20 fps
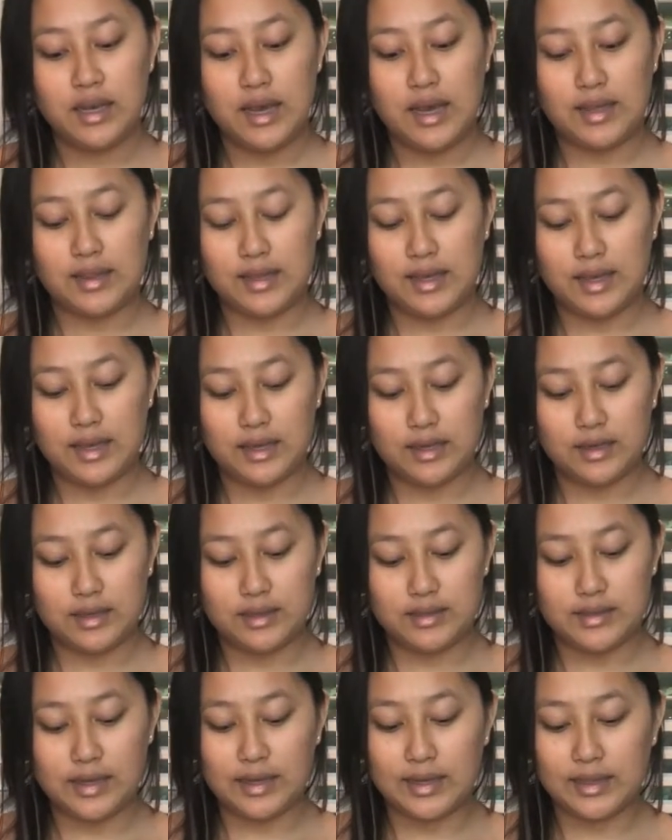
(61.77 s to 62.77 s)
And then the
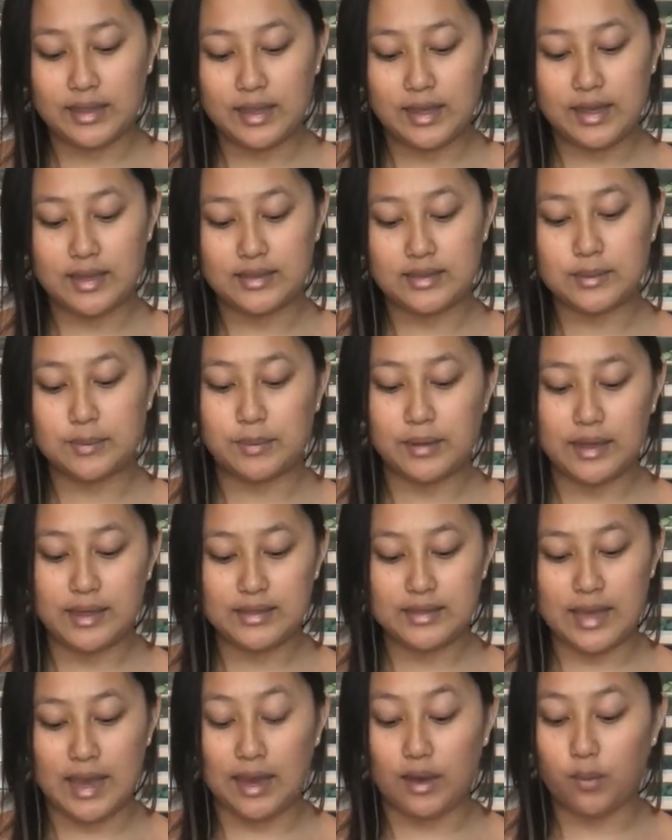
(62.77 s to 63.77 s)
second thing is to
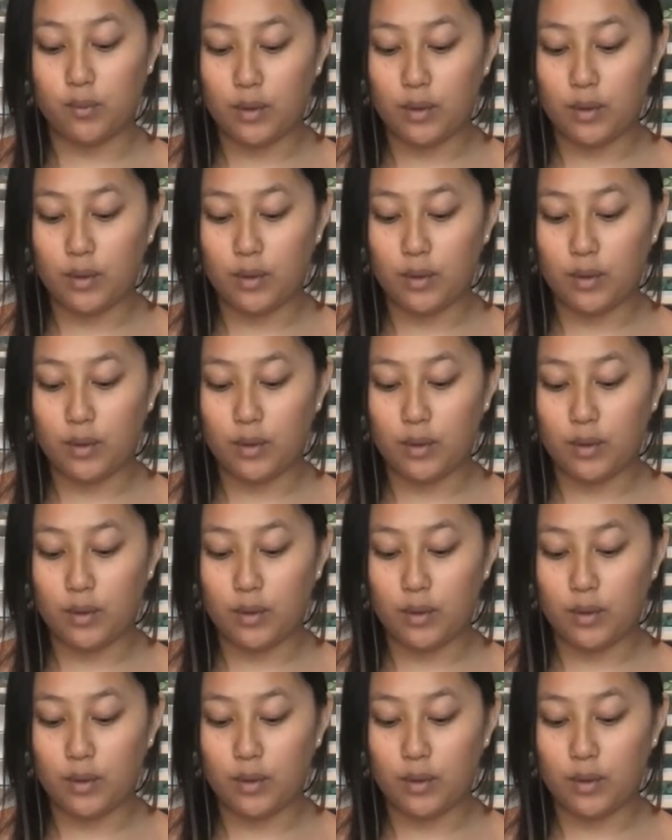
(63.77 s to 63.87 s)
place egg